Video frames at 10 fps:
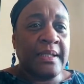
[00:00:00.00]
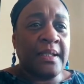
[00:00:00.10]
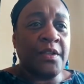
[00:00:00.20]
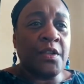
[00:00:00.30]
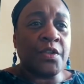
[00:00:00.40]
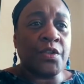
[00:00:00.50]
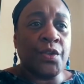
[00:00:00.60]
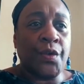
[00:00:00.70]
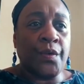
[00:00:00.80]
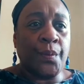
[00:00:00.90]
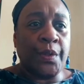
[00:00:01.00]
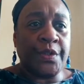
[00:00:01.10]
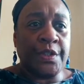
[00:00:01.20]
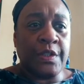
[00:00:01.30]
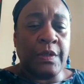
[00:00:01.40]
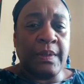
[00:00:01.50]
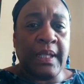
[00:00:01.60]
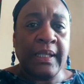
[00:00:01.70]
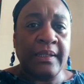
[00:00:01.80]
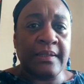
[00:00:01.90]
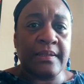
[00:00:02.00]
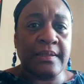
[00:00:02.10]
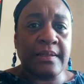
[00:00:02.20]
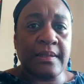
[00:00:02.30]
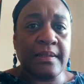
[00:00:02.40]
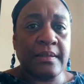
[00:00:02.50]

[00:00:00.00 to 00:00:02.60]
and not sure on what to do next.